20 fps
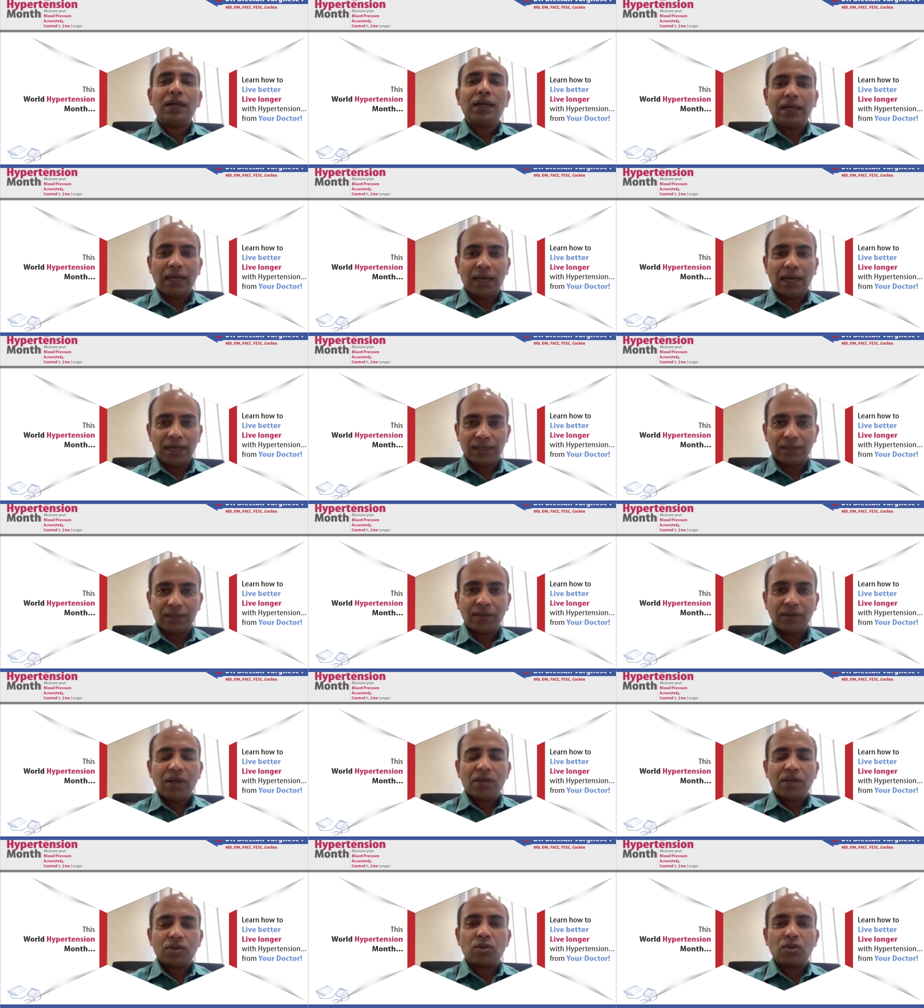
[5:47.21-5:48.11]
diet.
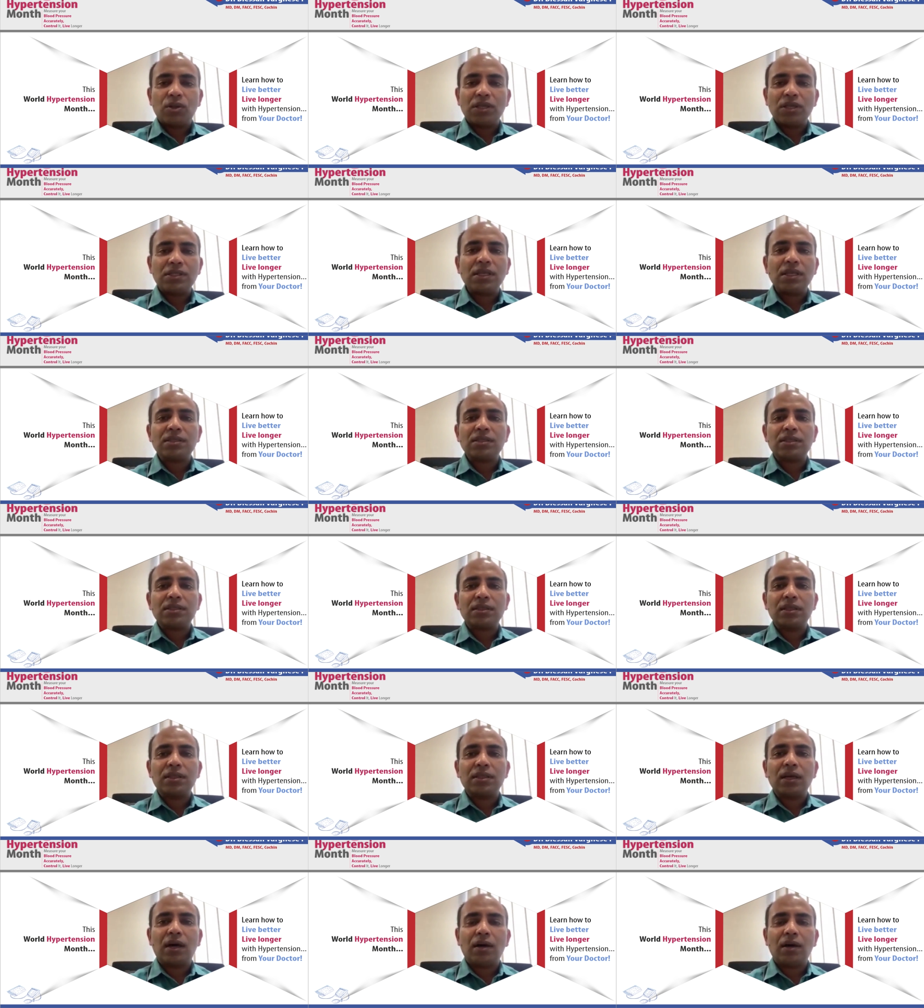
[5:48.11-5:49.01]
So this is
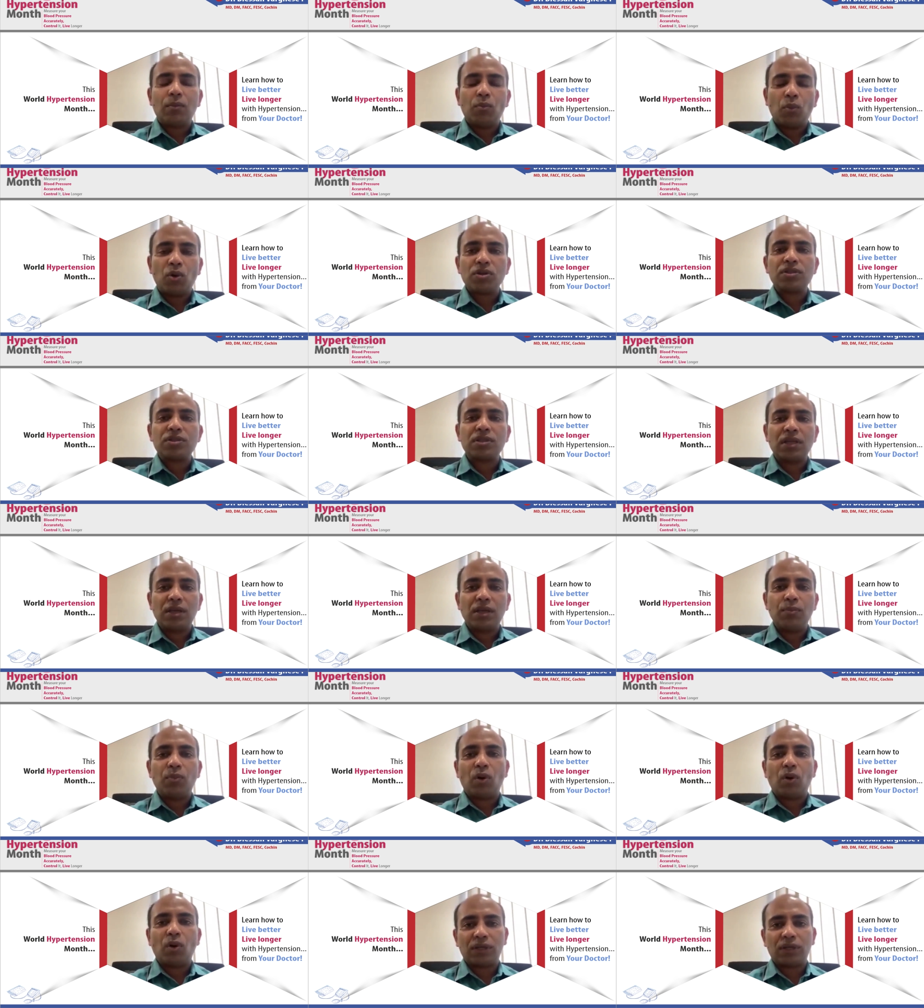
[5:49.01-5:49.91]
the most
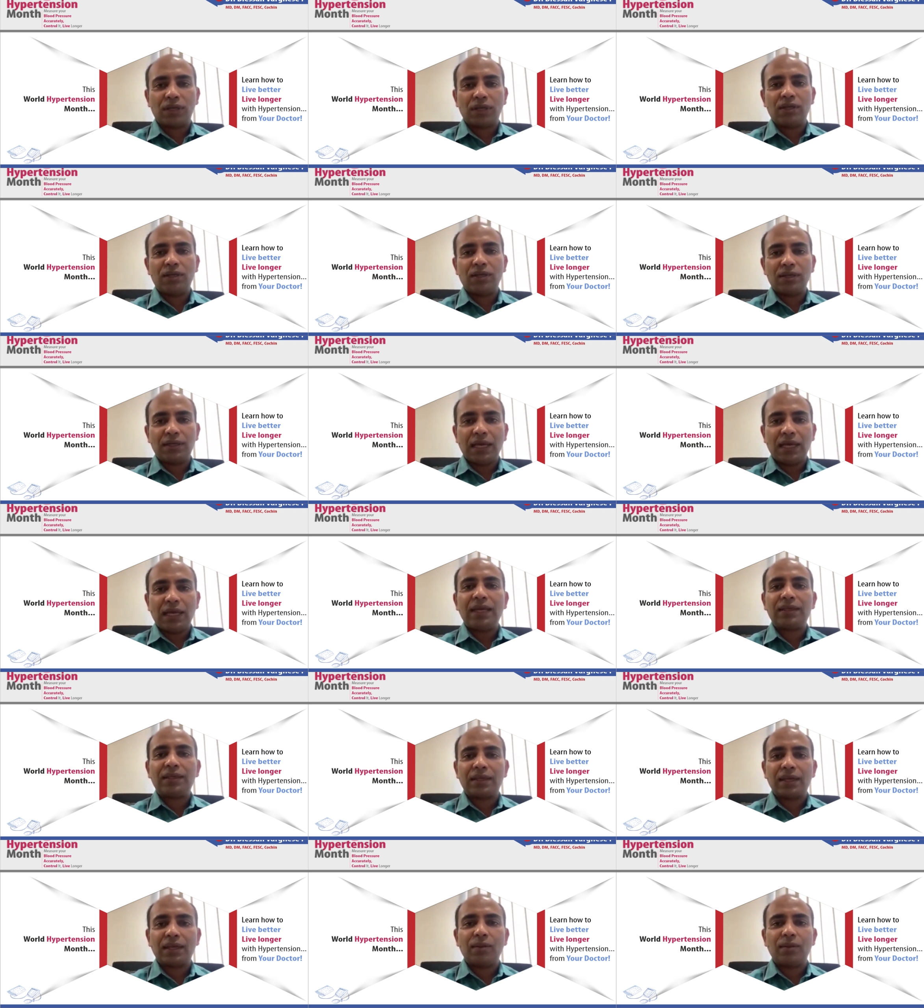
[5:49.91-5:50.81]
important
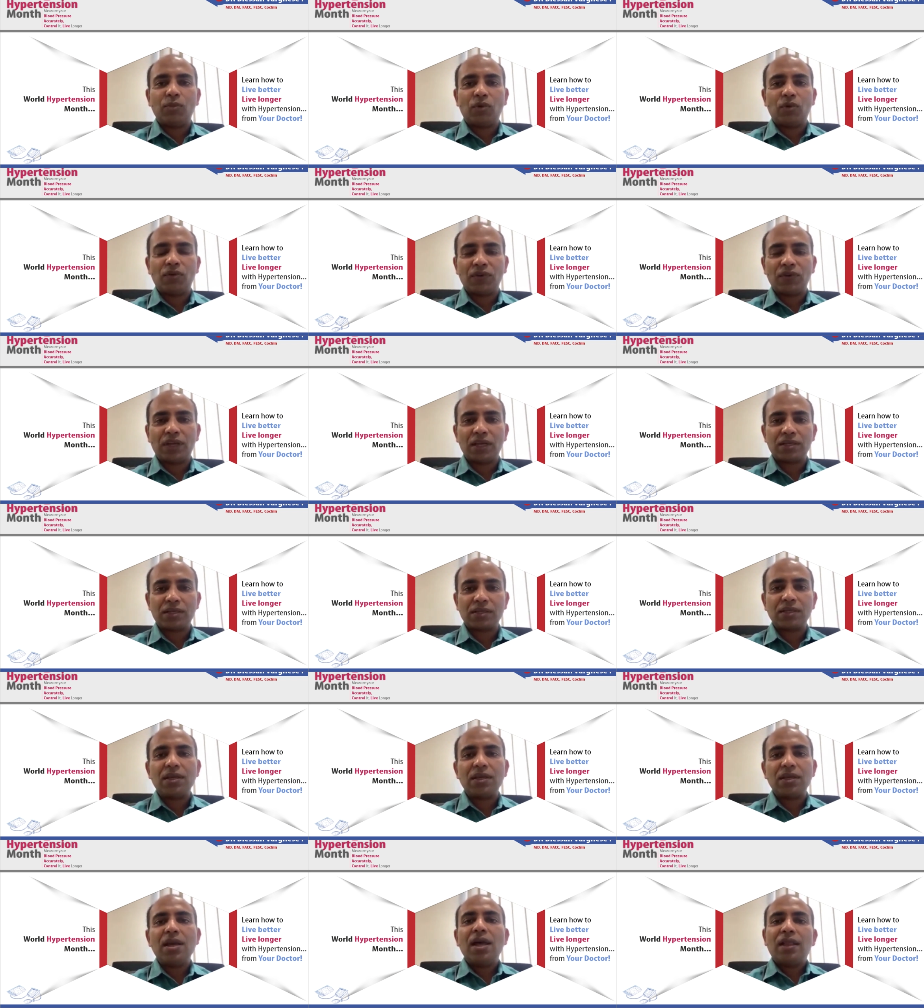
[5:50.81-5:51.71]
dietary modification.